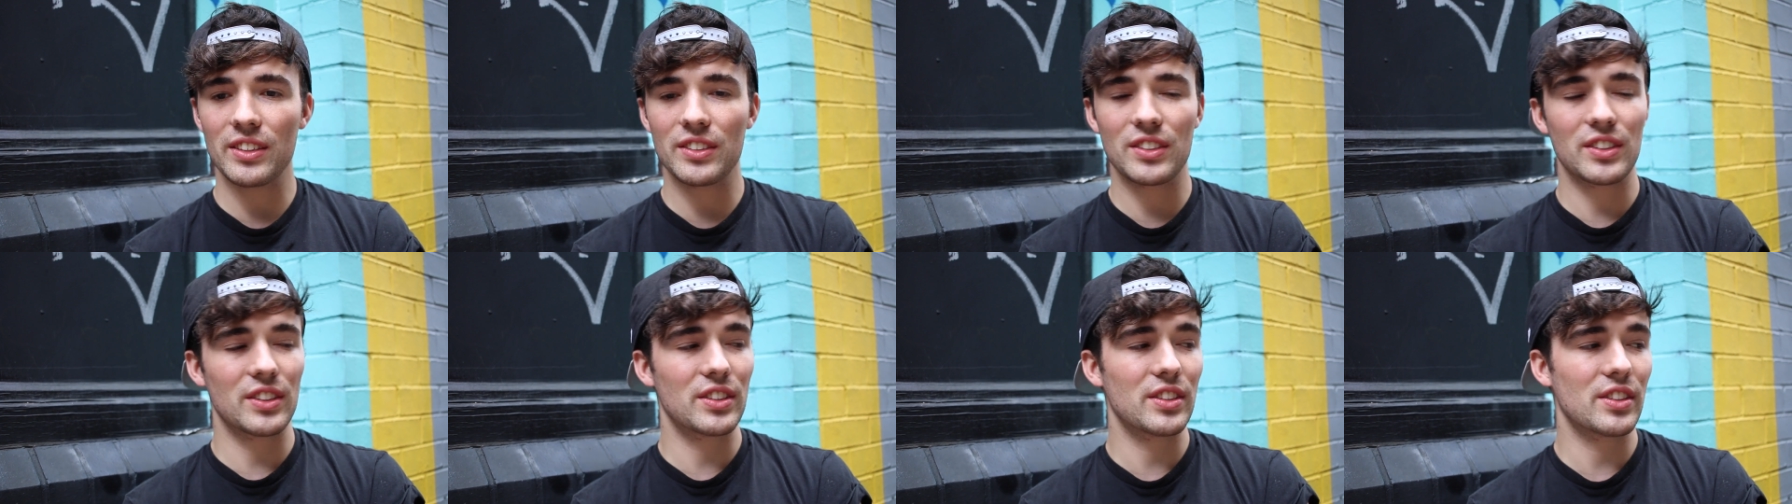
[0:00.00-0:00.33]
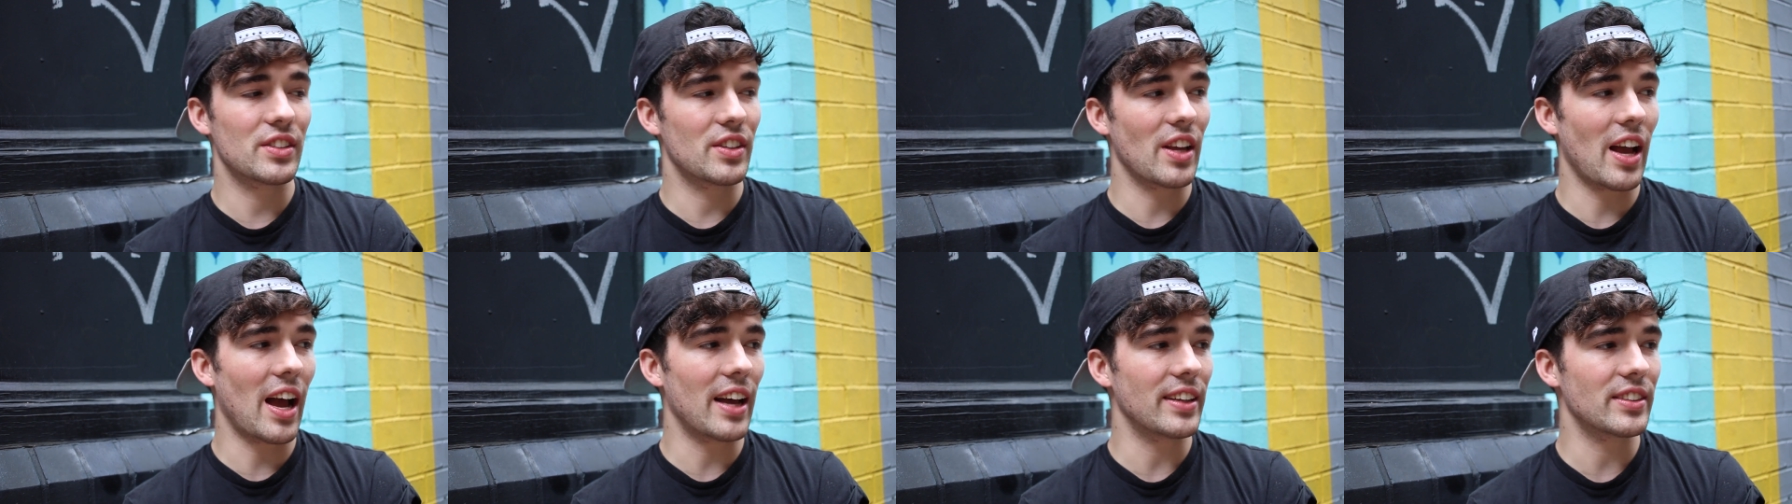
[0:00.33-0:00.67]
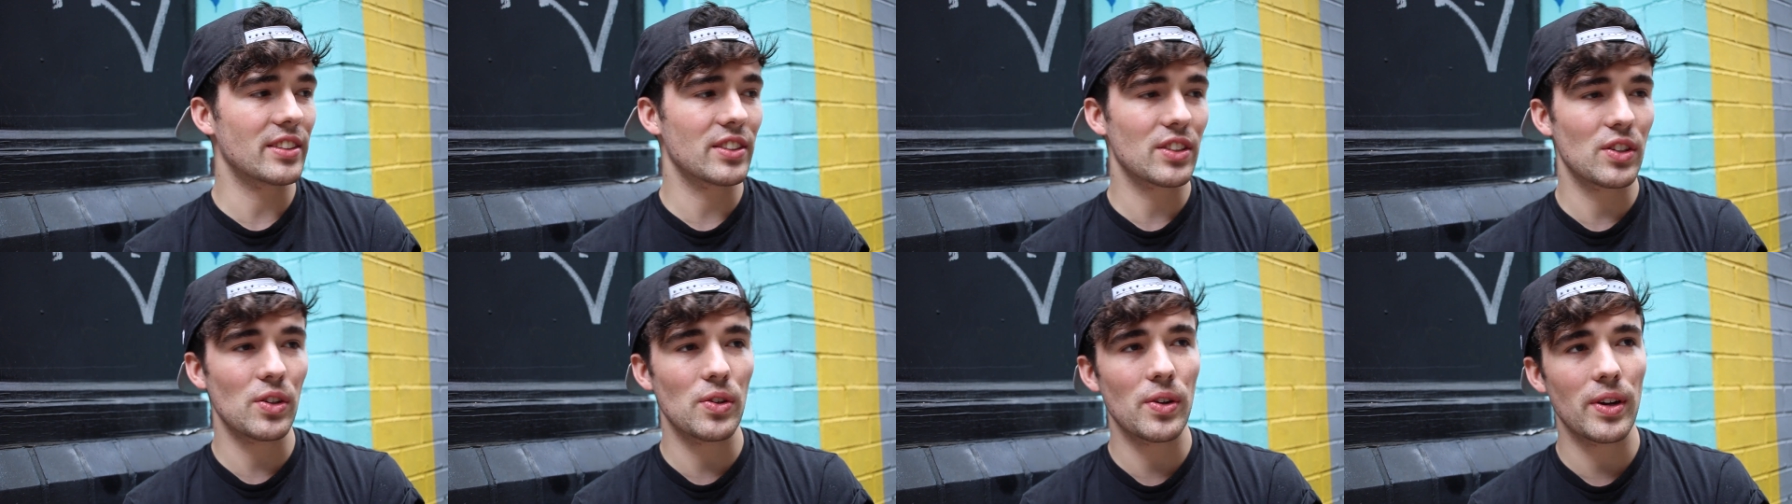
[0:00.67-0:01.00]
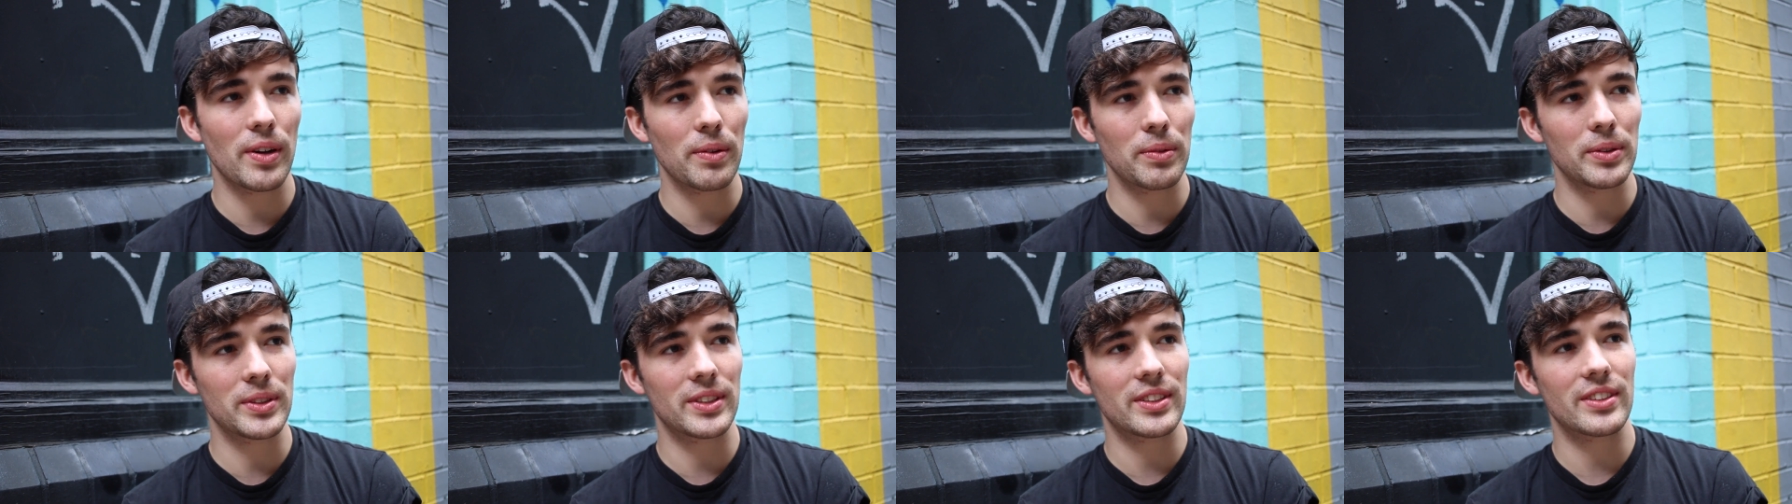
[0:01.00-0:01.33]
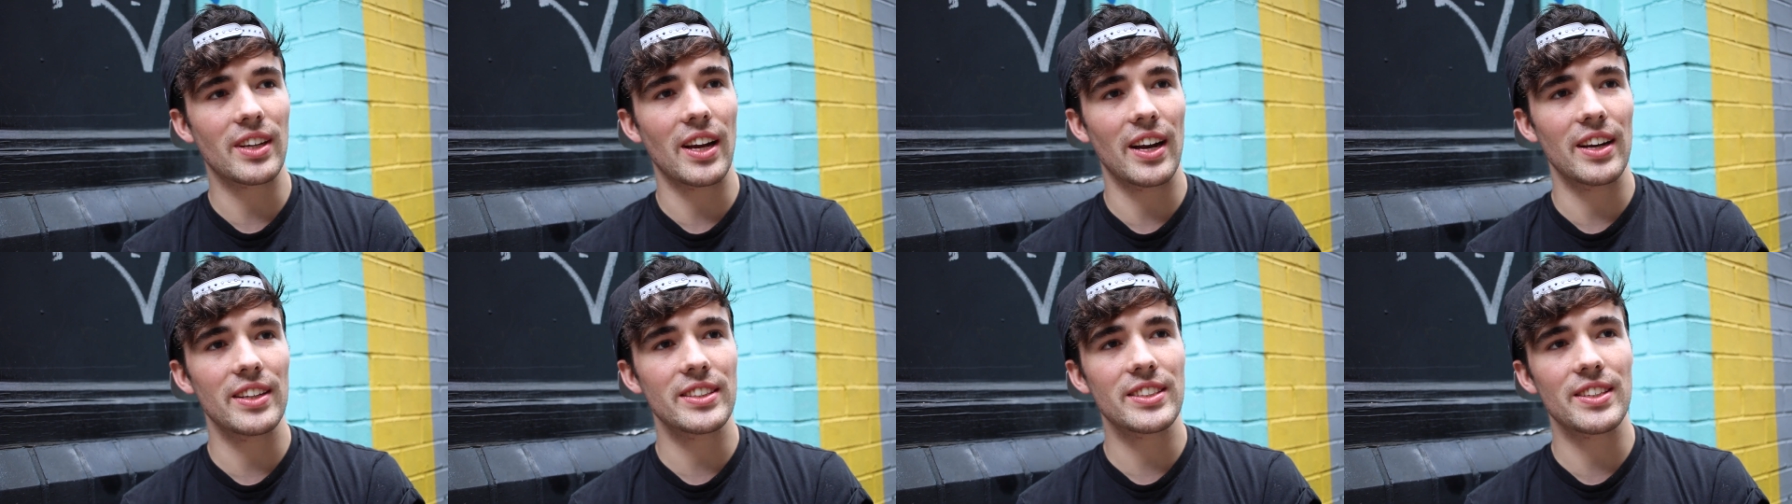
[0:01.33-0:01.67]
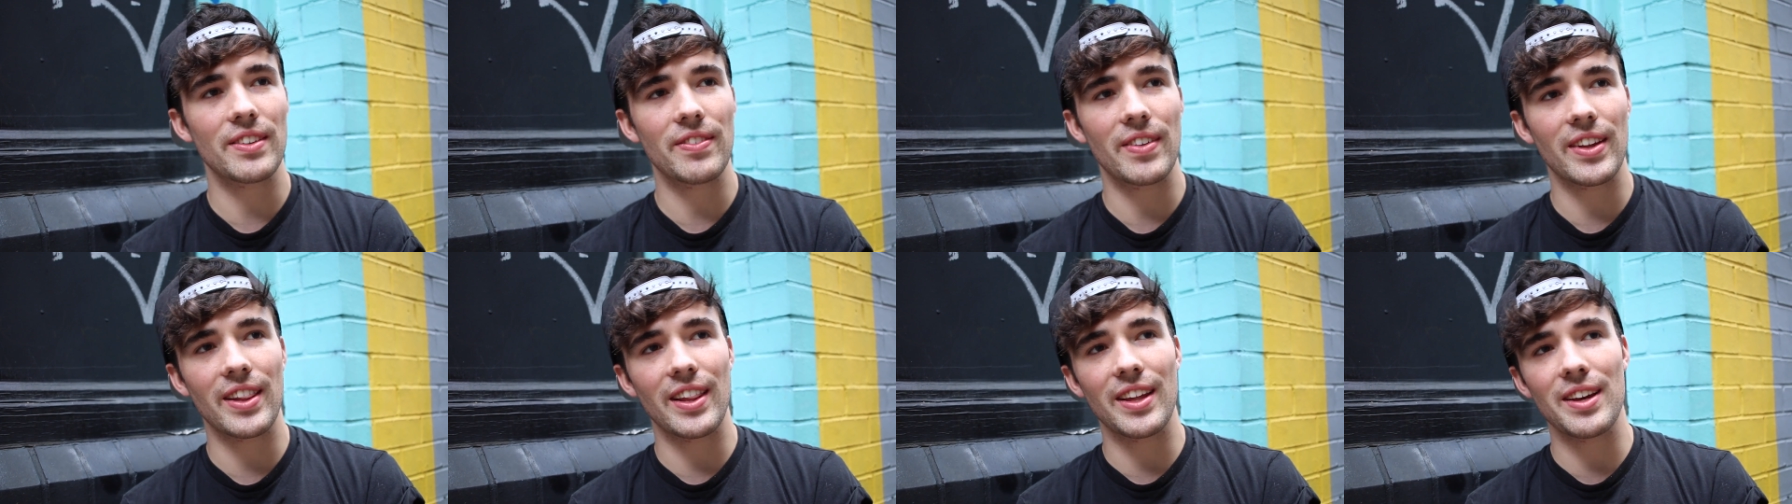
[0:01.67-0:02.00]
just at school, it was kind of
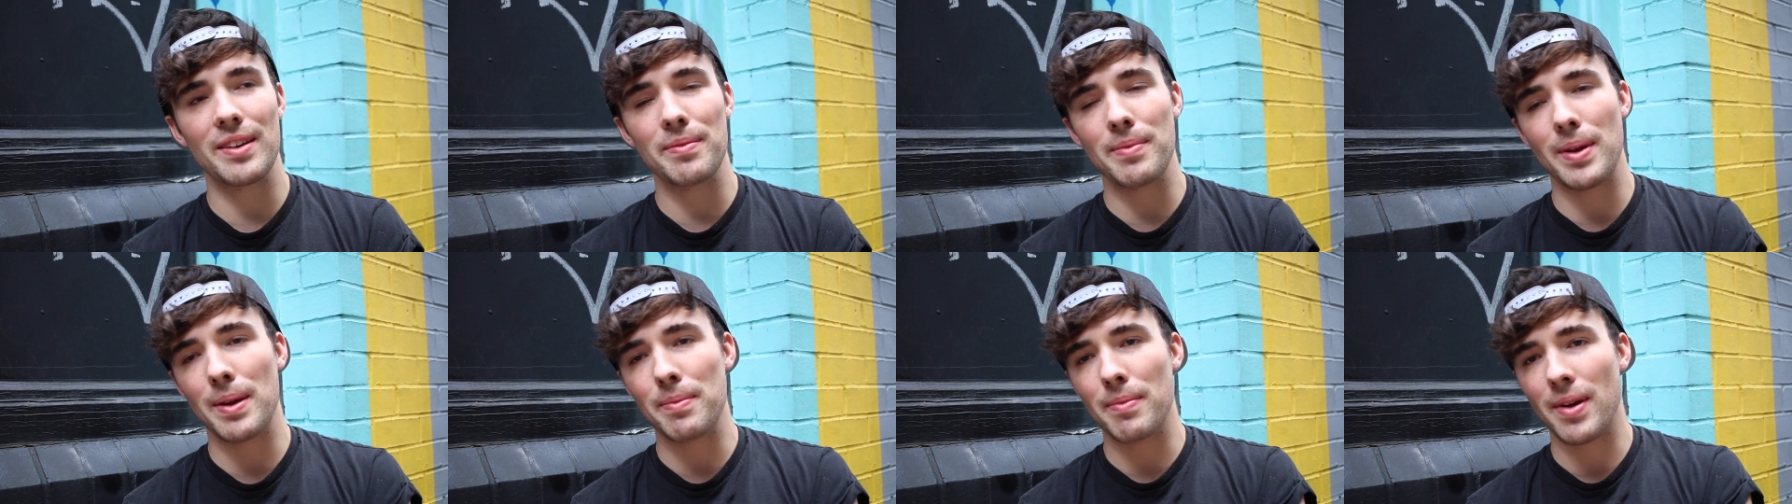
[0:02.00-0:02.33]
something that me